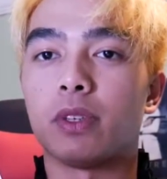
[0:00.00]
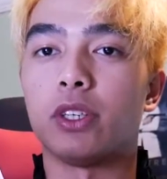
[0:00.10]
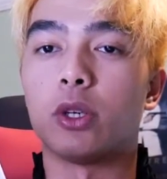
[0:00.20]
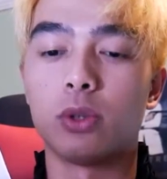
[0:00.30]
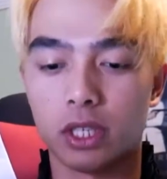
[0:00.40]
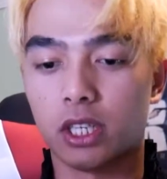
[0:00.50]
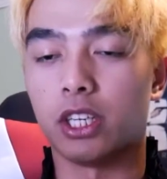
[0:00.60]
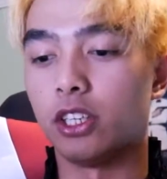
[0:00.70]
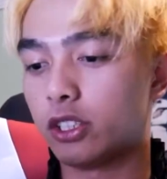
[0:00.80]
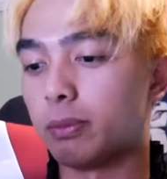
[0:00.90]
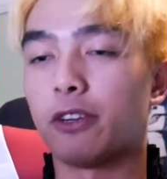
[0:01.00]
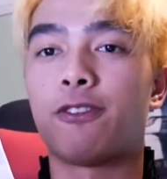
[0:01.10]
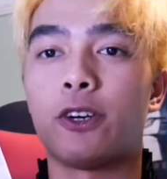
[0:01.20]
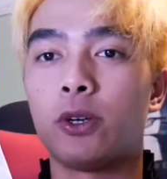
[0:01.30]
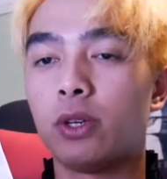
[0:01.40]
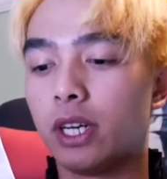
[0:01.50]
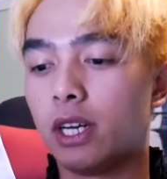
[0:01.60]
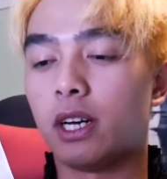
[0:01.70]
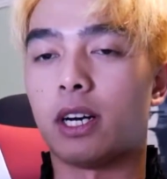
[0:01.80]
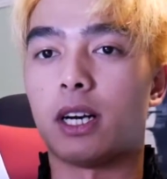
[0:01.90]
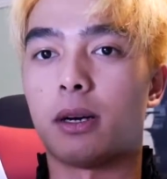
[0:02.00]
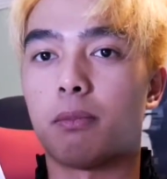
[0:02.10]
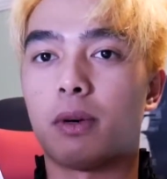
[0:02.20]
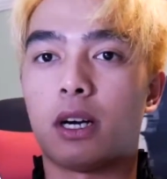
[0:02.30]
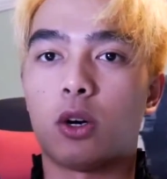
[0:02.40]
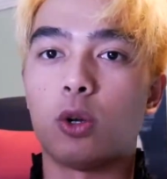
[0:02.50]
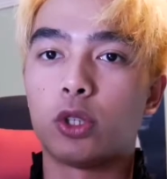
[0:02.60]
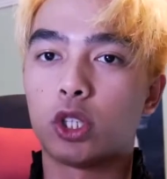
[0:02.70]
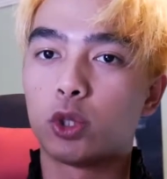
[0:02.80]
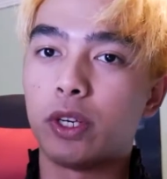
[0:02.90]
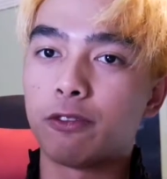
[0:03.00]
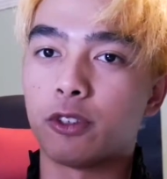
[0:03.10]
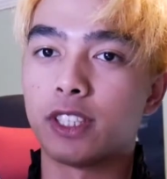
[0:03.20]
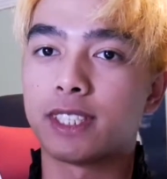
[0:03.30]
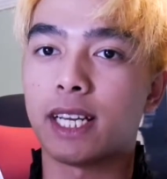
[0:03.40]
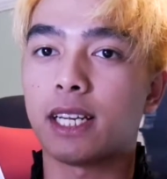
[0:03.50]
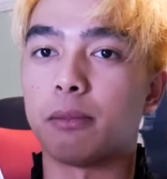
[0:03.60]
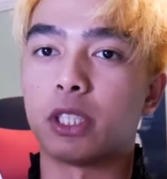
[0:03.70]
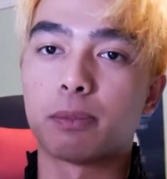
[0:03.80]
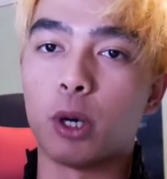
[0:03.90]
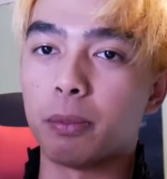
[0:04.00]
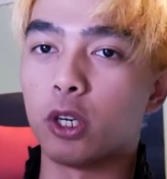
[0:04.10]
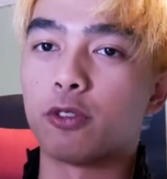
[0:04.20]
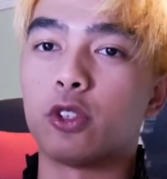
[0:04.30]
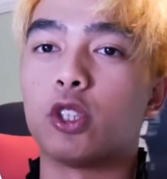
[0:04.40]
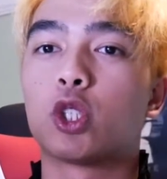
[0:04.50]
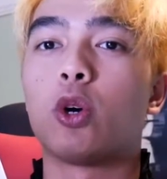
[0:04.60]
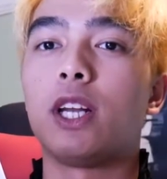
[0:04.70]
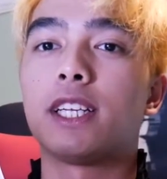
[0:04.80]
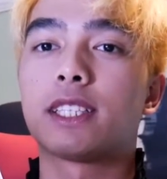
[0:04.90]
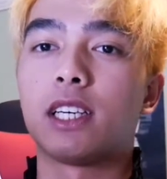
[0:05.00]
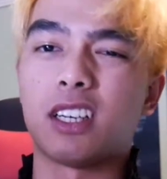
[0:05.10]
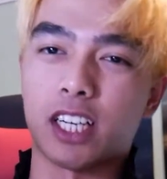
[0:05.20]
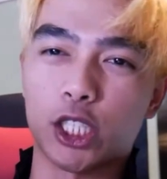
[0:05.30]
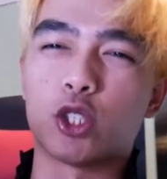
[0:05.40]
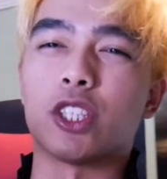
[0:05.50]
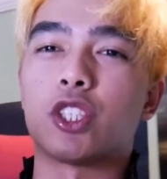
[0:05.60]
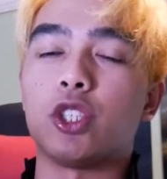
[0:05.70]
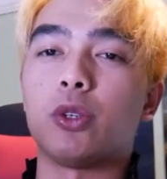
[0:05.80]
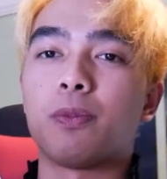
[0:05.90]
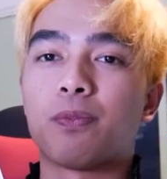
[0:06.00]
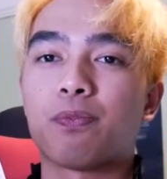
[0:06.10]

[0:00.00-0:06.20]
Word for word: You know, here's my phone, um, hold on to it for a sec, I'm just popping off to the toilet, I trust you.